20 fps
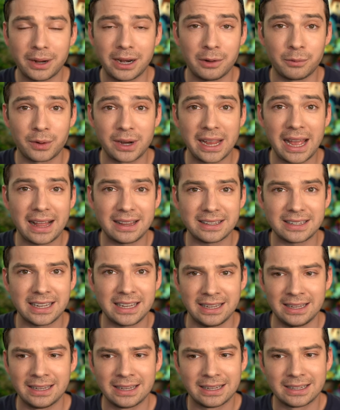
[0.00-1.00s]
in
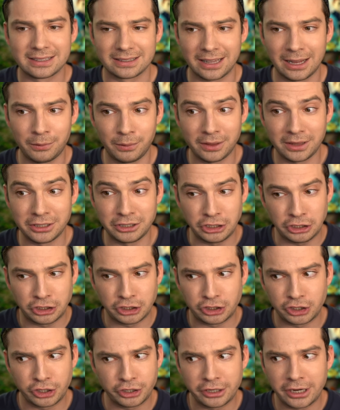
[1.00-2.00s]
reality, they really just
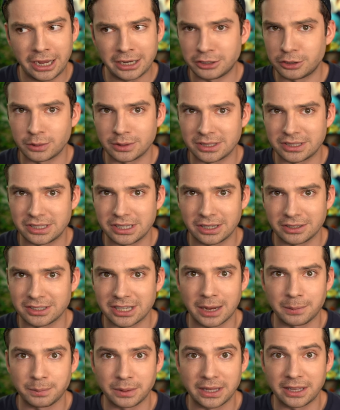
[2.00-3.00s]
should not do a steel
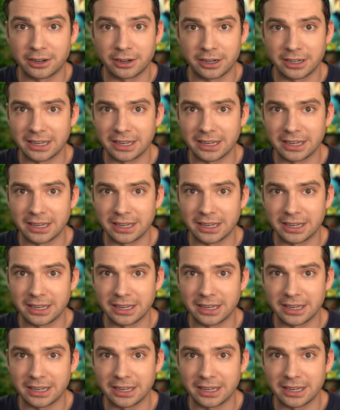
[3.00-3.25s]
type leader in